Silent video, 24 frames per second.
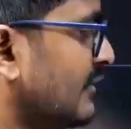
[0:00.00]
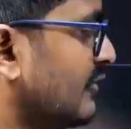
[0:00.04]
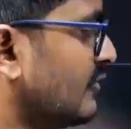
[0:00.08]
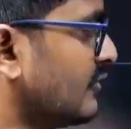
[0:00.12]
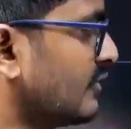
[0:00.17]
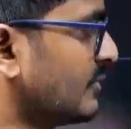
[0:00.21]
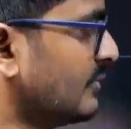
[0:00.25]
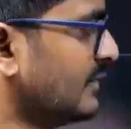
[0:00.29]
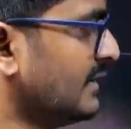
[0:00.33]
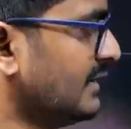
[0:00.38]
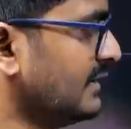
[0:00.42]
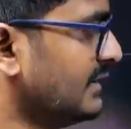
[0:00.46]

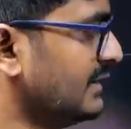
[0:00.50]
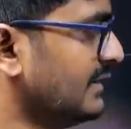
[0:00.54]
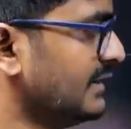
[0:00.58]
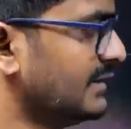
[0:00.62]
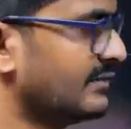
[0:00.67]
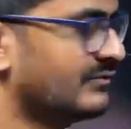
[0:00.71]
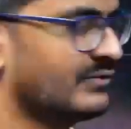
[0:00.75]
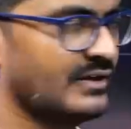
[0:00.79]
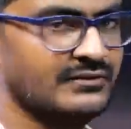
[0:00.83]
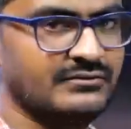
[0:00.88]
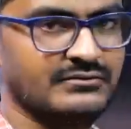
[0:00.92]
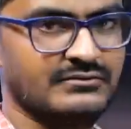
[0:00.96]
out to be
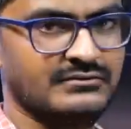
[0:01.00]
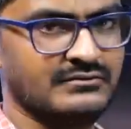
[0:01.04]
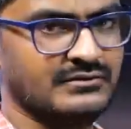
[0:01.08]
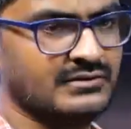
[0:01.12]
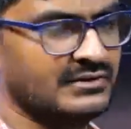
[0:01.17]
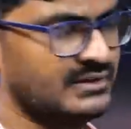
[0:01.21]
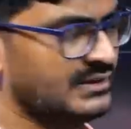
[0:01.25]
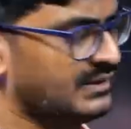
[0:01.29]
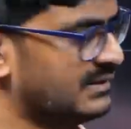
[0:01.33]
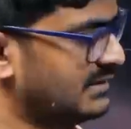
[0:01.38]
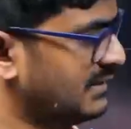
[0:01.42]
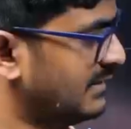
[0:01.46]
equal,
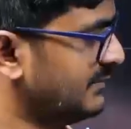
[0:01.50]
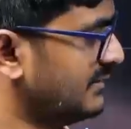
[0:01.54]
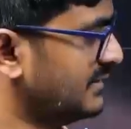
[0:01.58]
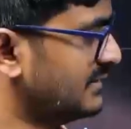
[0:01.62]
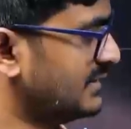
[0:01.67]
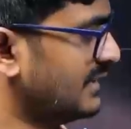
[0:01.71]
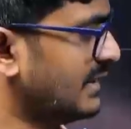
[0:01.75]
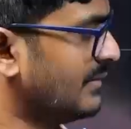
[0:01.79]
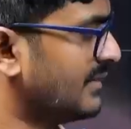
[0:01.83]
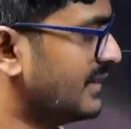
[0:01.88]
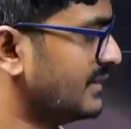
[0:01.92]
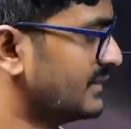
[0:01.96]

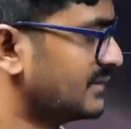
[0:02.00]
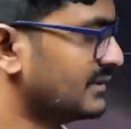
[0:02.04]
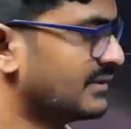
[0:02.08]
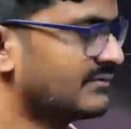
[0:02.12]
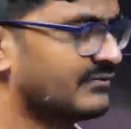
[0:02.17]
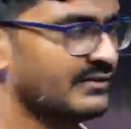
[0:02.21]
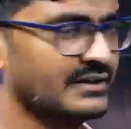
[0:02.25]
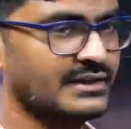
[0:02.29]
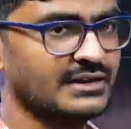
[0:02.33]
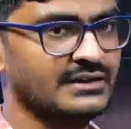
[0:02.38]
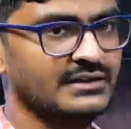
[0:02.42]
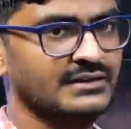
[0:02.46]
same answer
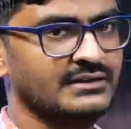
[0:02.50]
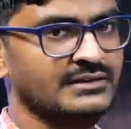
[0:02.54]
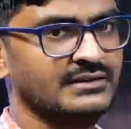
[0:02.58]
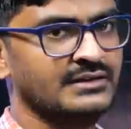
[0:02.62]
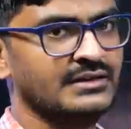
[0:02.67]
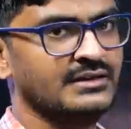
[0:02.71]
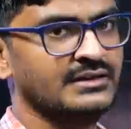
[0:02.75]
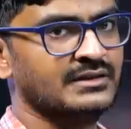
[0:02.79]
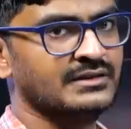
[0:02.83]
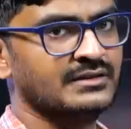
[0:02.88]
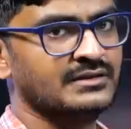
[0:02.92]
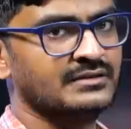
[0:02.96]
for
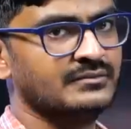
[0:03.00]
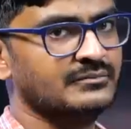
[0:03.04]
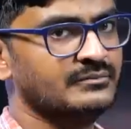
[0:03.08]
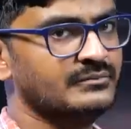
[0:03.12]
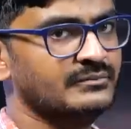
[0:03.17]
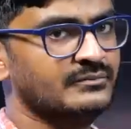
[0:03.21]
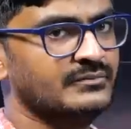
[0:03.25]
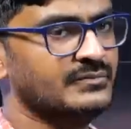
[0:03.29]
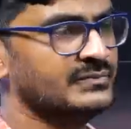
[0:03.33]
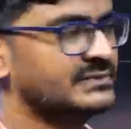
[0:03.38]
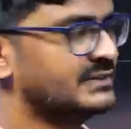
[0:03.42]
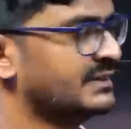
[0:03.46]

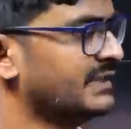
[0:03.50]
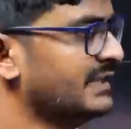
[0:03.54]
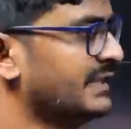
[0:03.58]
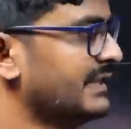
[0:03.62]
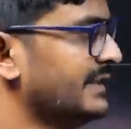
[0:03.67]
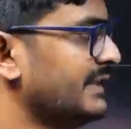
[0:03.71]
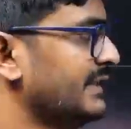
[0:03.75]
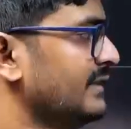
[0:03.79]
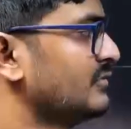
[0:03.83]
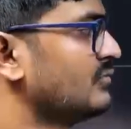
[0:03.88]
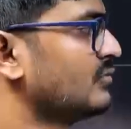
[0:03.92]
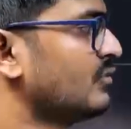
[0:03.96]
C
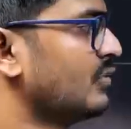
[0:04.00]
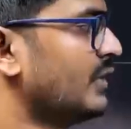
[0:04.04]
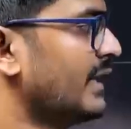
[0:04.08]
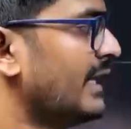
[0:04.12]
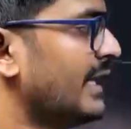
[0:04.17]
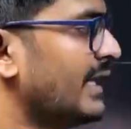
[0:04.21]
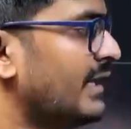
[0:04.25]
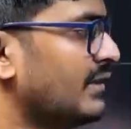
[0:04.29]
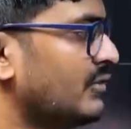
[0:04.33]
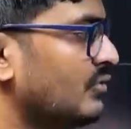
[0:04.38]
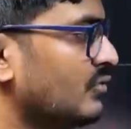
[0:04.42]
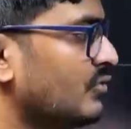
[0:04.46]
and D. So I
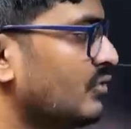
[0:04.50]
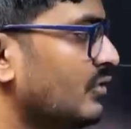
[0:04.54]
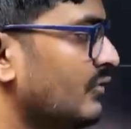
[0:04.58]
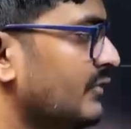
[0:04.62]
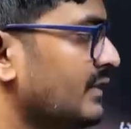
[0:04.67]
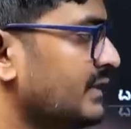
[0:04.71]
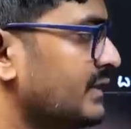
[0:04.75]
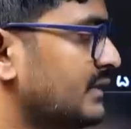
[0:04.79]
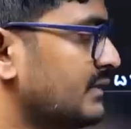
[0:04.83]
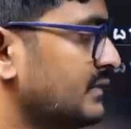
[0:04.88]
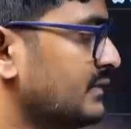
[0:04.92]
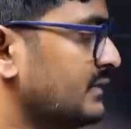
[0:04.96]
have to go
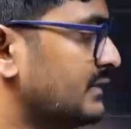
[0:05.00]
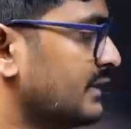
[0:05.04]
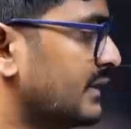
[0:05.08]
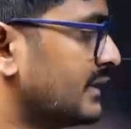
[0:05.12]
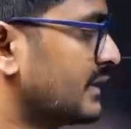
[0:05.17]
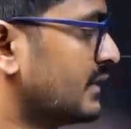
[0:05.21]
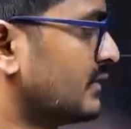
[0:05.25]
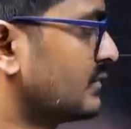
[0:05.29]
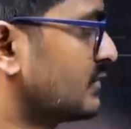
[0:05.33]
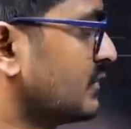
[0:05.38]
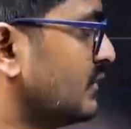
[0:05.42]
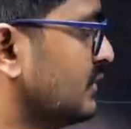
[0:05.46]
with
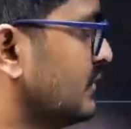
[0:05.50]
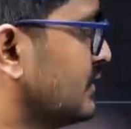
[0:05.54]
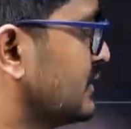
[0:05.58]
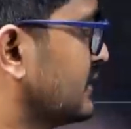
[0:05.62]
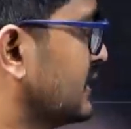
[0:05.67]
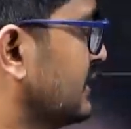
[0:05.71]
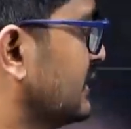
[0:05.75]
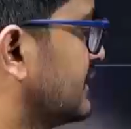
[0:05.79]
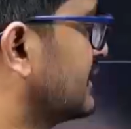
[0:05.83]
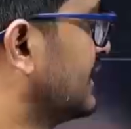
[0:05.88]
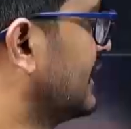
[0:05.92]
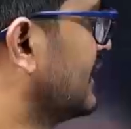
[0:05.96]
general
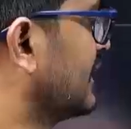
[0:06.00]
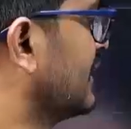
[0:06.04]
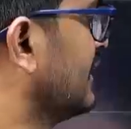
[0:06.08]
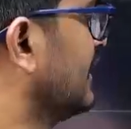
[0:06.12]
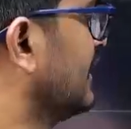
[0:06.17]
solution. It's like